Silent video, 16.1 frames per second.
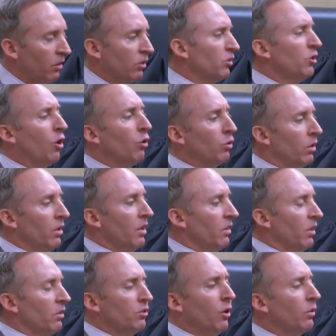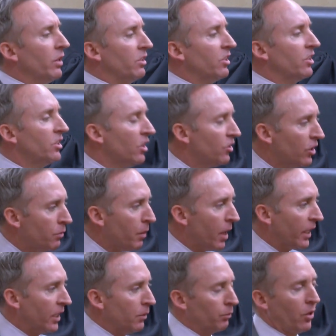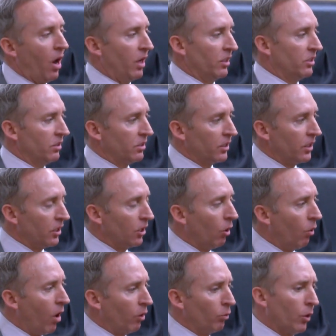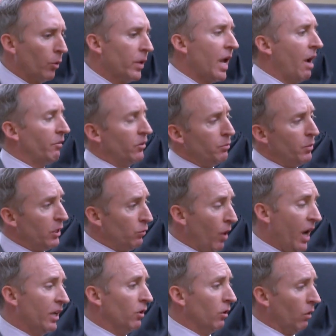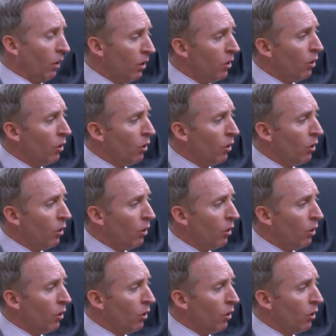There's no decision-making process that can go on where we have to be right